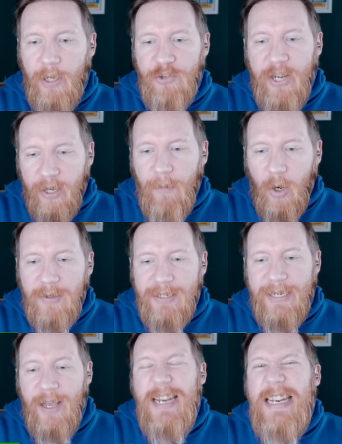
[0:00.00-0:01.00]
Jacob
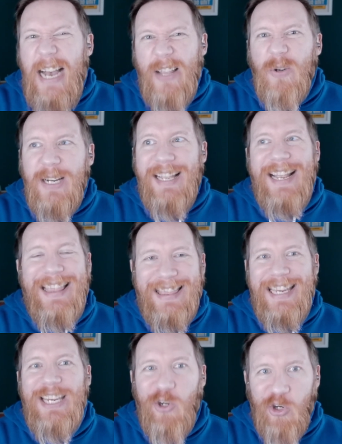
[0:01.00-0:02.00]
Marcy, another guy I
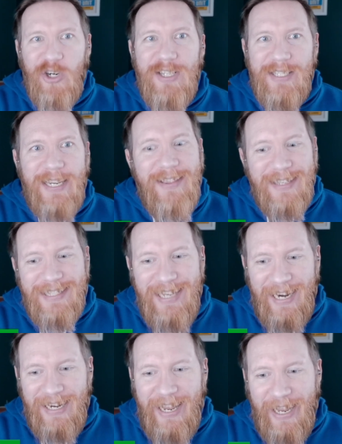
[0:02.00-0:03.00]
think you're going to see in the
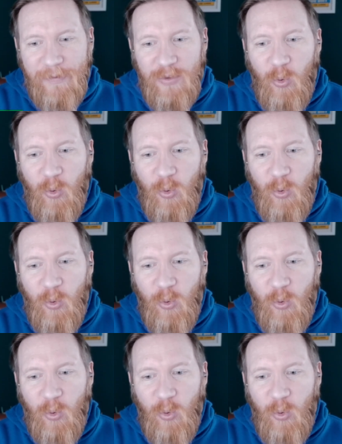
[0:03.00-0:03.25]
second half,